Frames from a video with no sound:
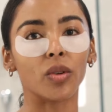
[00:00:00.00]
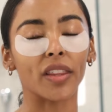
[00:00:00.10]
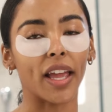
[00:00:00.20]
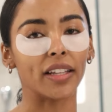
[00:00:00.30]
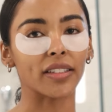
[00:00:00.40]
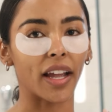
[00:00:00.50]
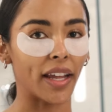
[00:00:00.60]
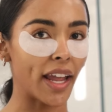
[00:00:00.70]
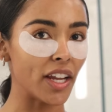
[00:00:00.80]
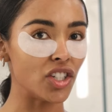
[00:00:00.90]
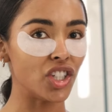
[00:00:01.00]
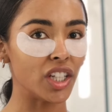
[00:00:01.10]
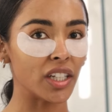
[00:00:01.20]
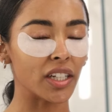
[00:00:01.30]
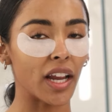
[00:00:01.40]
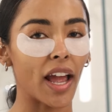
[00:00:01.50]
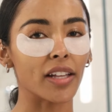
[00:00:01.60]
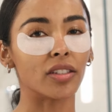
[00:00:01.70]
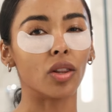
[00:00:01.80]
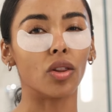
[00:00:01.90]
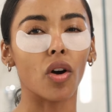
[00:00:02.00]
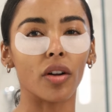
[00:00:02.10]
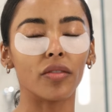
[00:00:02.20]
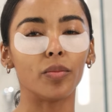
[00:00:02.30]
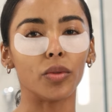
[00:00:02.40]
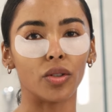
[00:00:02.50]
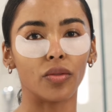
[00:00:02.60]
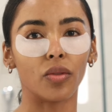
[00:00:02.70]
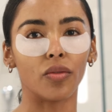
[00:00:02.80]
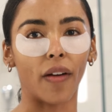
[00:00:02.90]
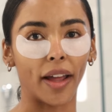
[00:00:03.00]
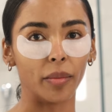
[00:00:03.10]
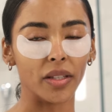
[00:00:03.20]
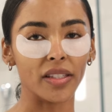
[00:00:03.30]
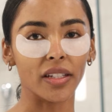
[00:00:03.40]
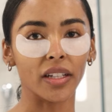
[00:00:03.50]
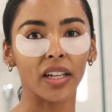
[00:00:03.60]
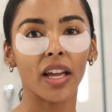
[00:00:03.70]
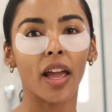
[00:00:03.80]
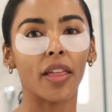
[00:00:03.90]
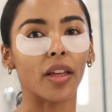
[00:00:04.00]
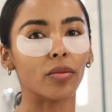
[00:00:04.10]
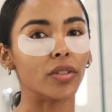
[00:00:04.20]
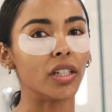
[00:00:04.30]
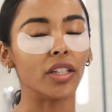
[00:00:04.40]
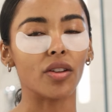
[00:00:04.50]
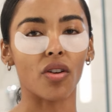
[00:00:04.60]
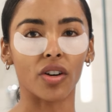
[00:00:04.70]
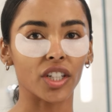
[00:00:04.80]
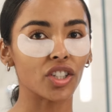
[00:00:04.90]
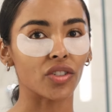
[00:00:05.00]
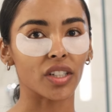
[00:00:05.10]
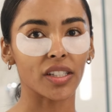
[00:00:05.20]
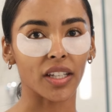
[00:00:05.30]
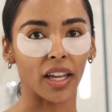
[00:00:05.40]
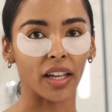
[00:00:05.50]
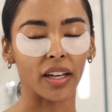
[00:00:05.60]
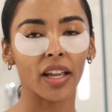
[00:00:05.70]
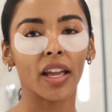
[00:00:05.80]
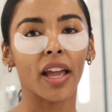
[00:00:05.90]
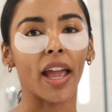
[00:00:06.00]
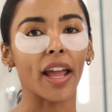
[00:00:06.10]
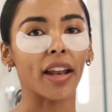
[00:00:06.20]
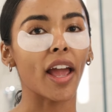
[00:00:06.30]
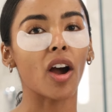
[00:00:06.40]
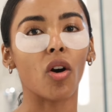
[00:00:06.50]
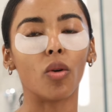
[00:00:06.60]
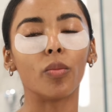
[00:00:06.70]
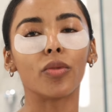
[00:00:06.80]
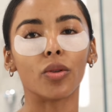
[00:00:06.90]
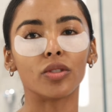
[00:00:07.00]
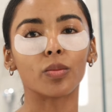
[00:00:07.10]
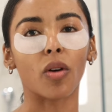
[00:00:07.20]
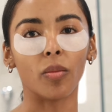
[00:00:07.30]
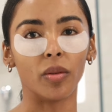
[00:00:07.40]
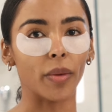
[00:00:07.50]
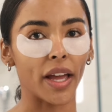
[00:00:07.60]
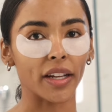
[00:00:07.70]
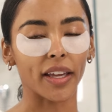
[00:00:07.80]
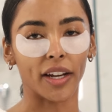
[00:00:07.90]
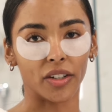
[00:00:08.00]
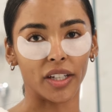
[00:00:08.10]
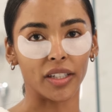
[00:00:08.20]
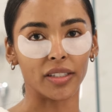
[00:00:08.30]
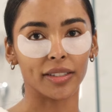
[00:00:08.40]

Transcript: with anti-aging. It has a lot of beautiful vitamins in it that really nourish your skin and help those problematic areas.